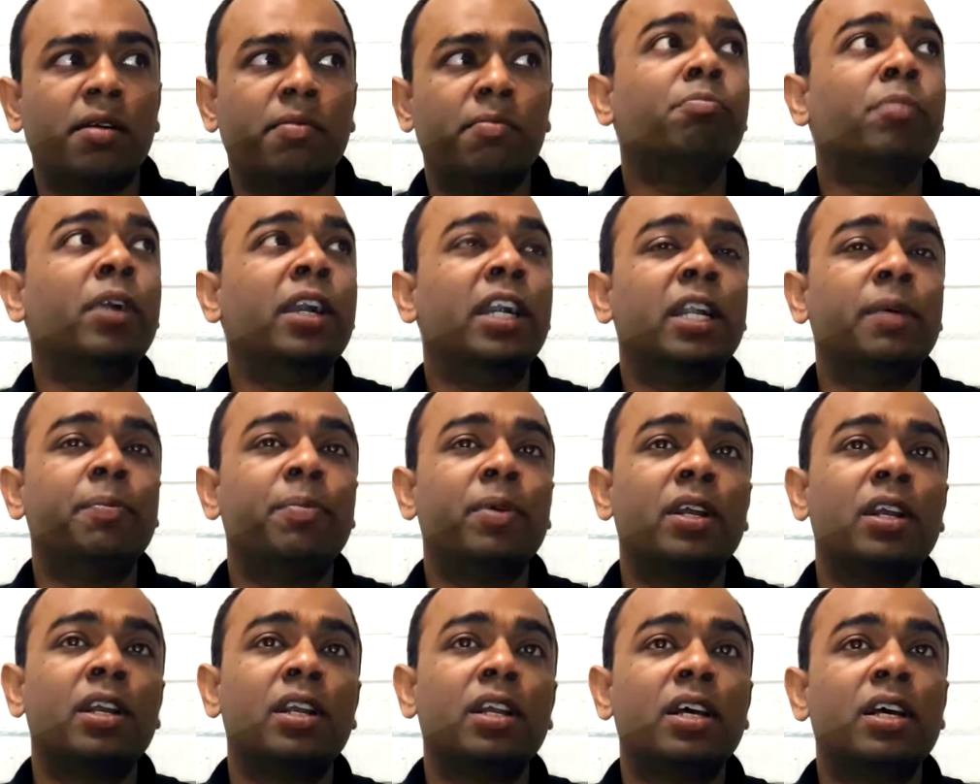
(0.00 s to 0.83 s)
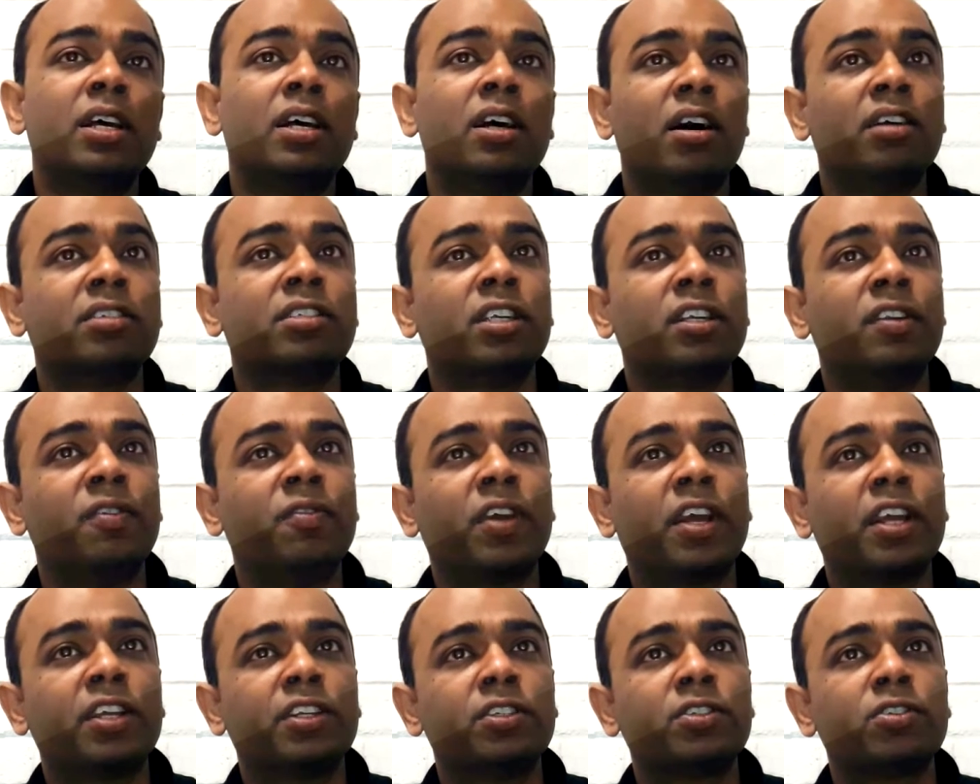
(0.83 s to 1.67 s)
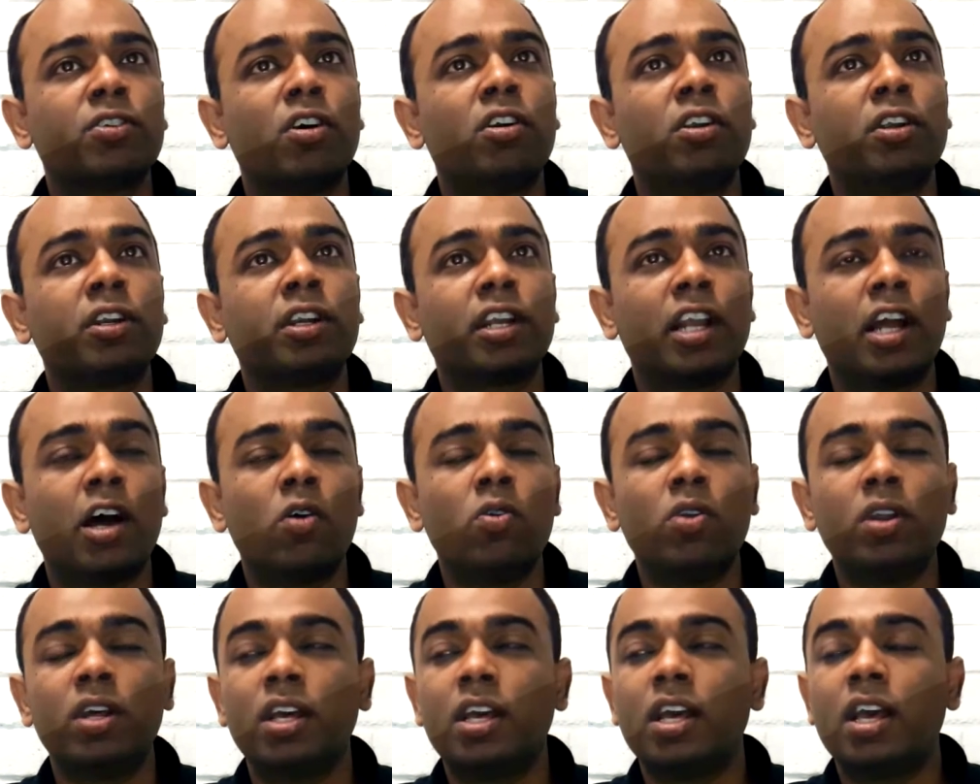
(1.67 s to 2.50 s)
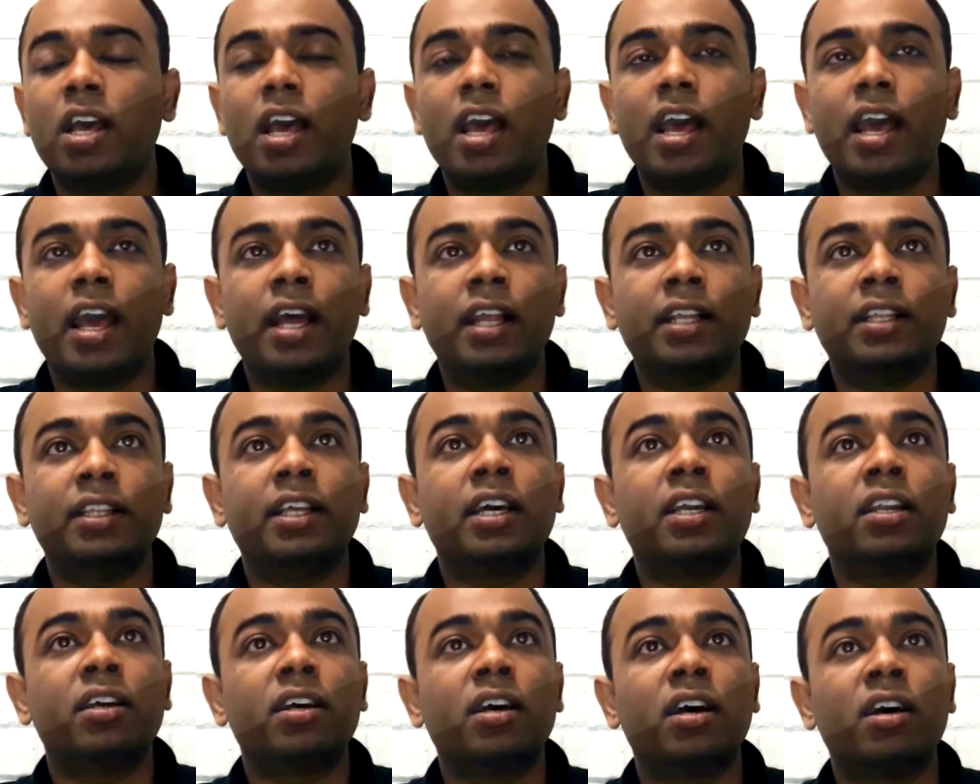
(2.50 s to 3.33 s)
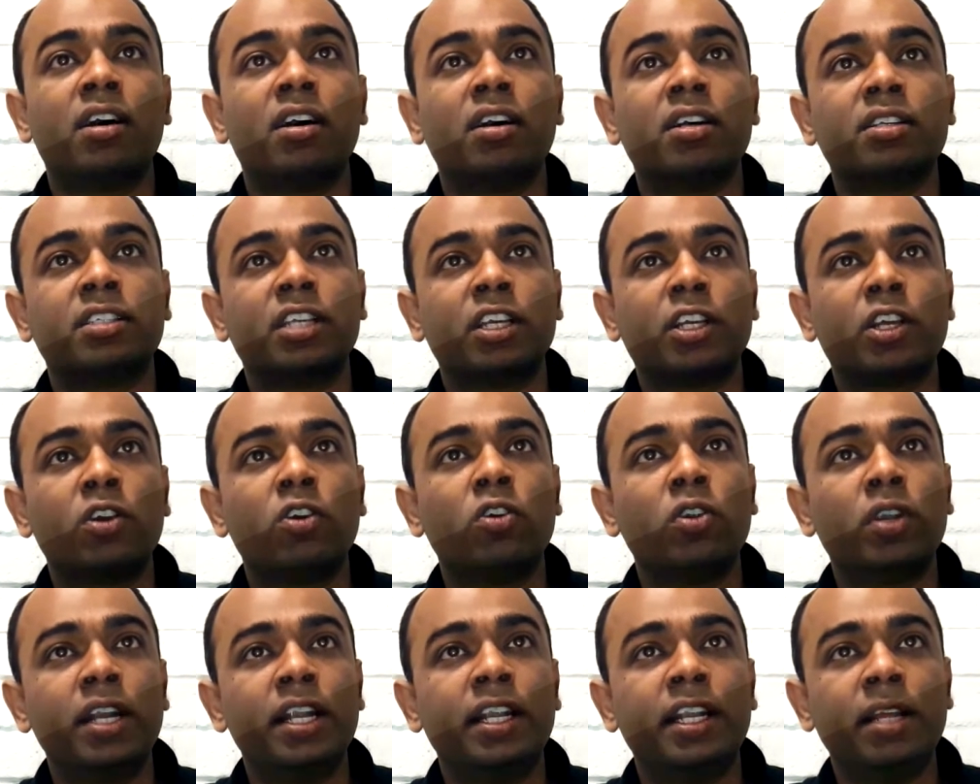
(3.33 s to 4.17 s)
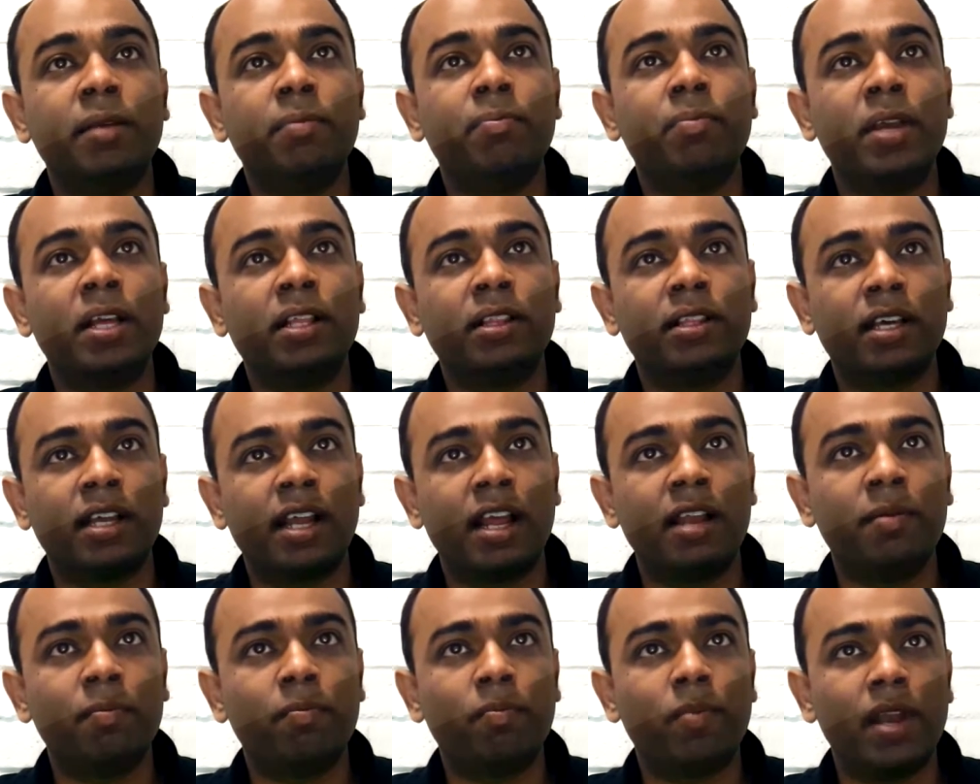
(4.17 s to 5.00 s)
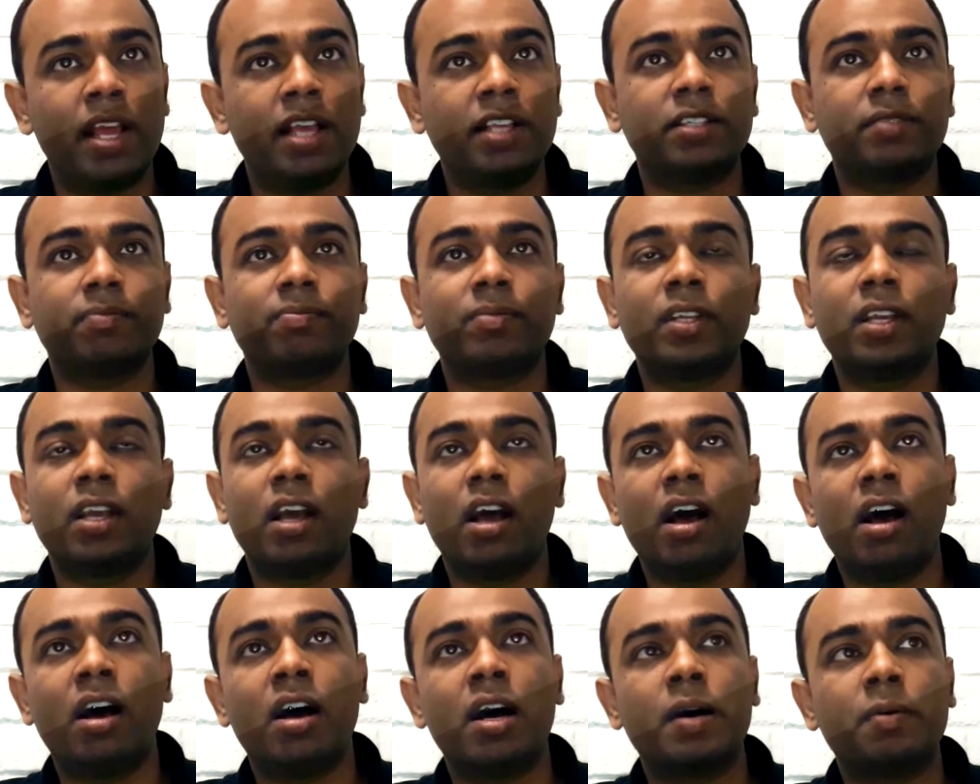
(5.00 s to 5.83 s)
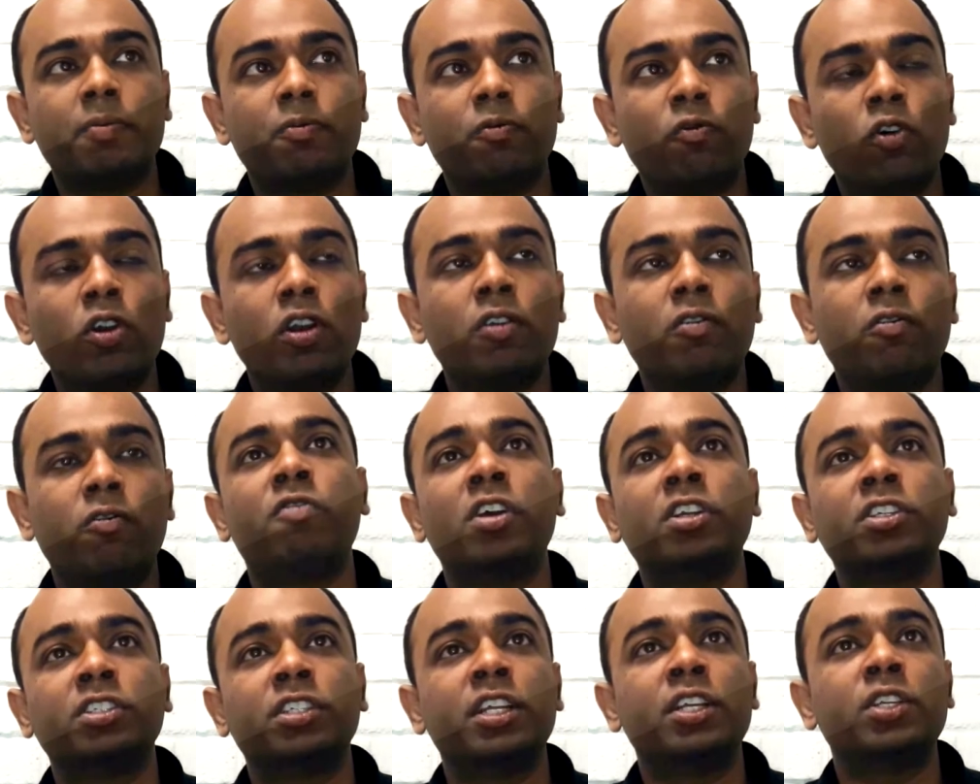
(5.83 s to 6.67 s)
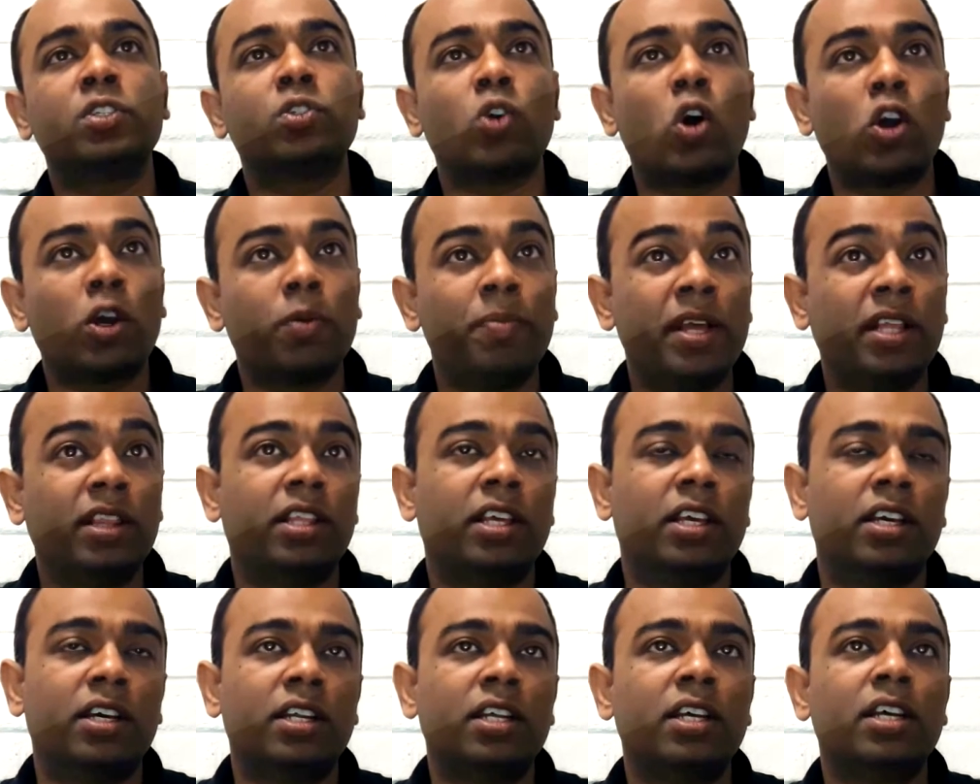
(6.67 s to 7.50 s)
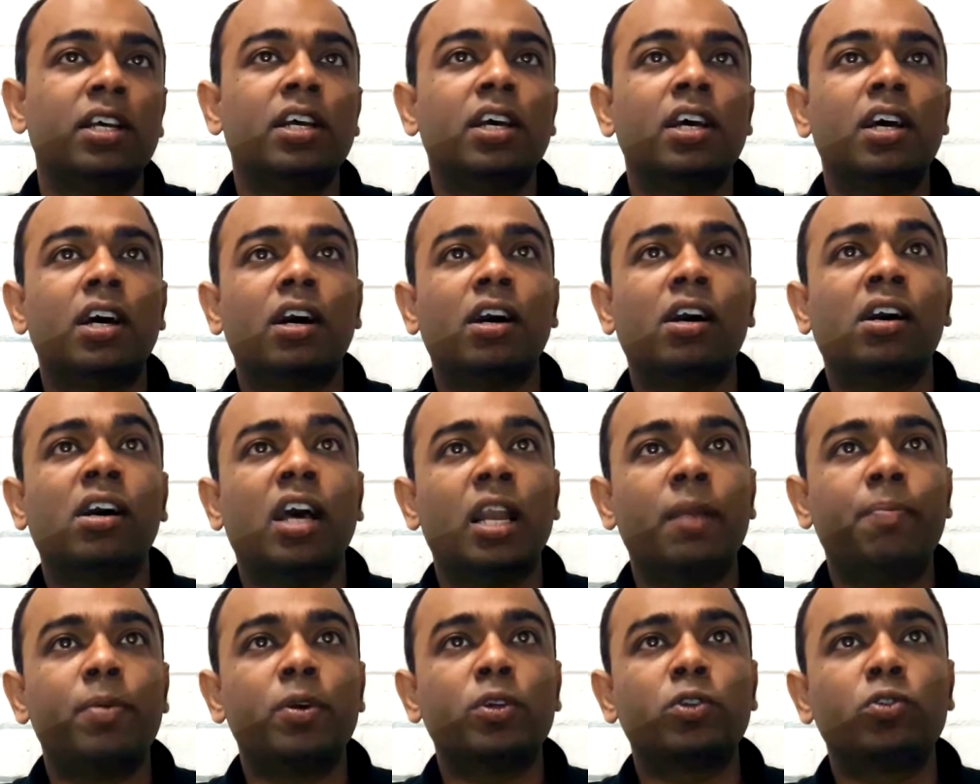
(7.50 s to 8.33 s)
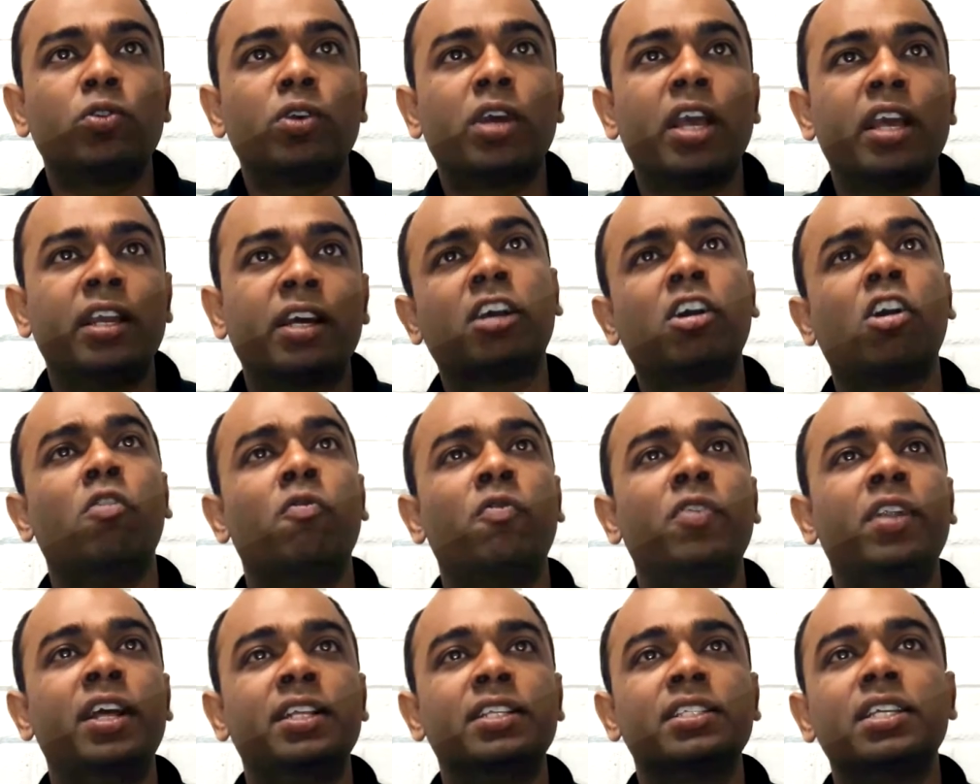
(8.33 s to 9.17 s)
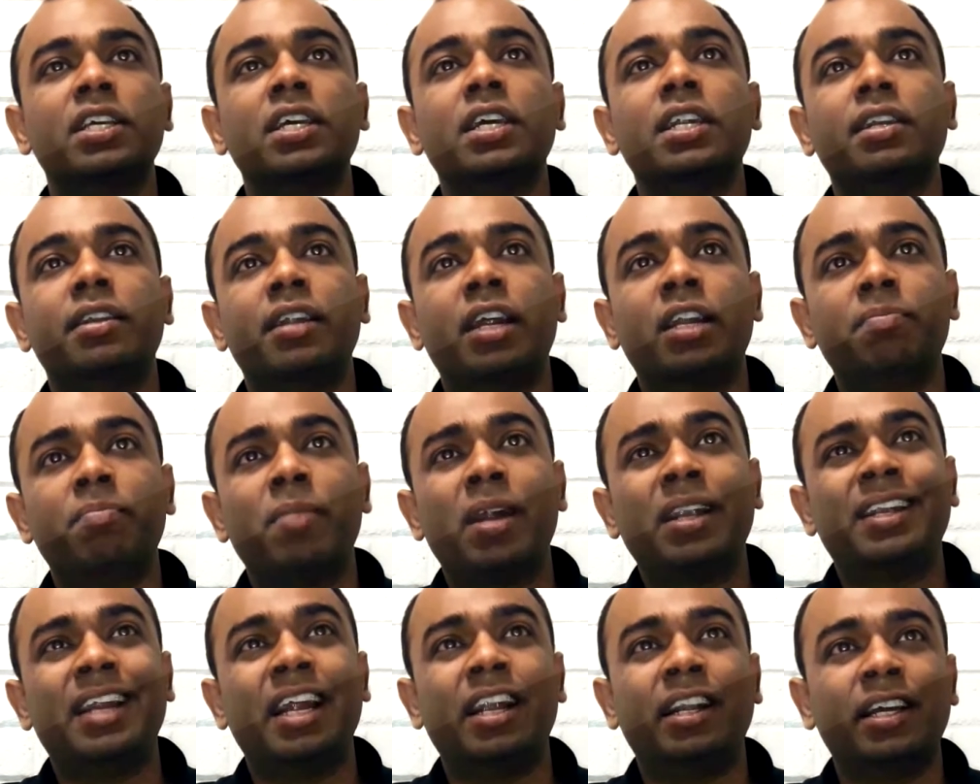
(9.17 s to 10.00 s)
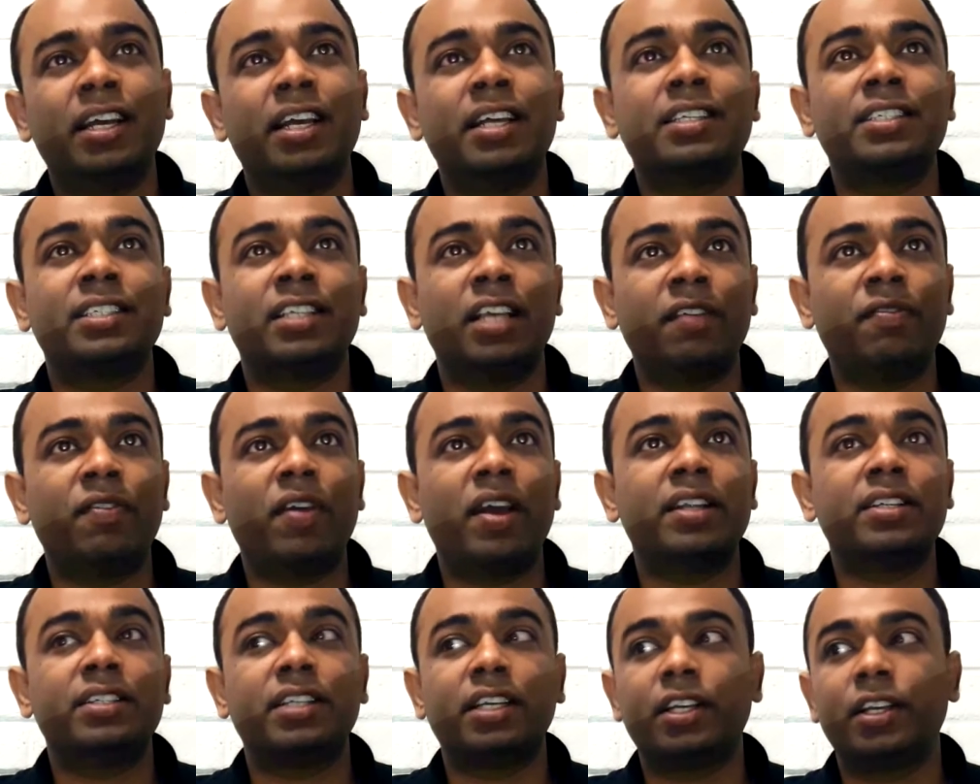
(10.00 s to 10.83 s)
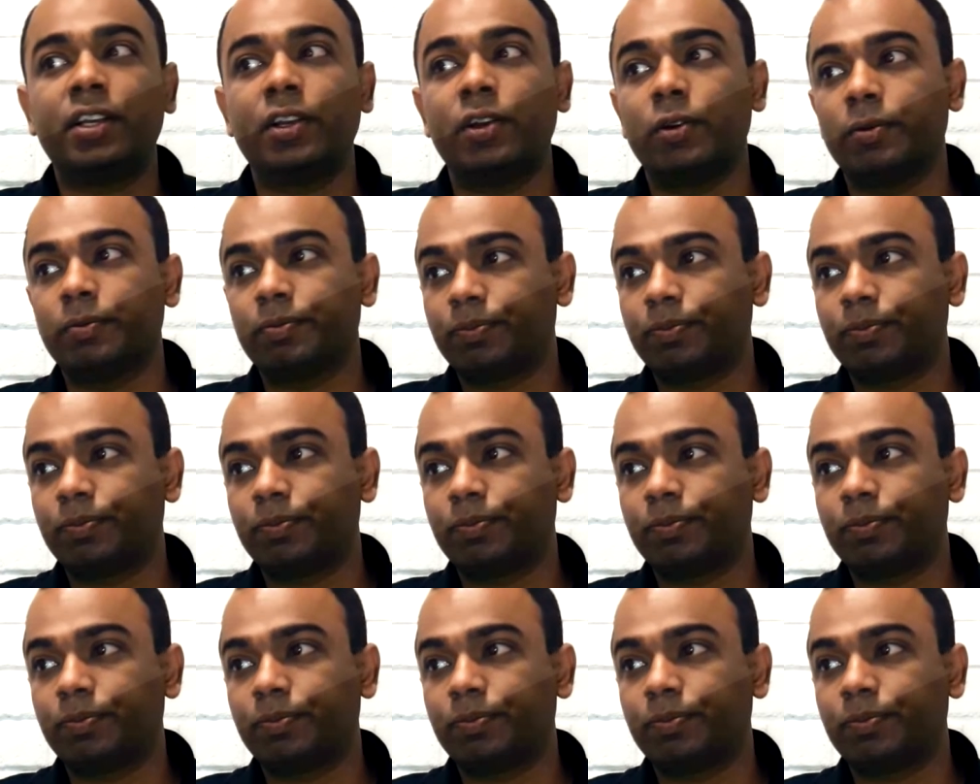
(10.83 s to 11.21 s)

multiple uh, certifications on cloud and their uh, security team being there in place, full functioning SOC being there, help us to gain a confidence that my data is safe and secure